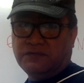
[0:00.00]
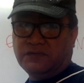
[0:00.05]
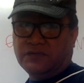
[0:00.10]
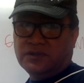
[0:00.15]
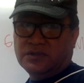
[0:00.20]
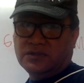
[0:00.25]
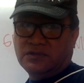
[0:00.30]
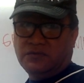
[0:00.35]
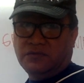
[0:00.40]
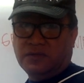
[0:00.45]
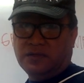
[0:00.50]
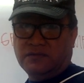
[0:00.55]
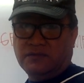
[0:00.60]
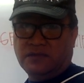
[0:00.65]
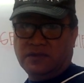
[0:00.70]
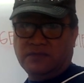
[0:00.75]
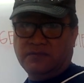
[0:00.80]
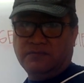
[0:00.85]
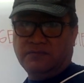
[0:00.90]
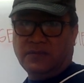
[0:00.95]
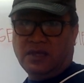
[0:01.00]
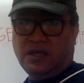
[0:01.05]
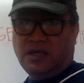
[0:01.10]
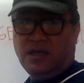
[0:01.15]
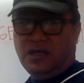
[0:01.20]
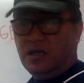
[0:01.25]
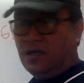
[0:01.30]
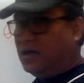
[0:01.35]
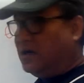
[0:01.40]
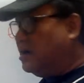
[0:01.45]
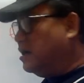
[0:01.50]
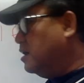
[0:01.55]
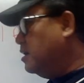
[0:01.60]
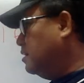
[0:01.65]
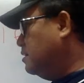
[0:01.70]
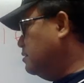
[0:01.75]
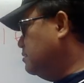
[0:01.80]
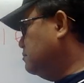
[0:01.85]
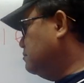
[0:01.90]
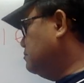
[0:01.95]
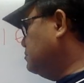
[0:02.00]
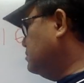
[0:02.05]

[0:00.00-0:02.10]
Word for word: the first one of them, uh,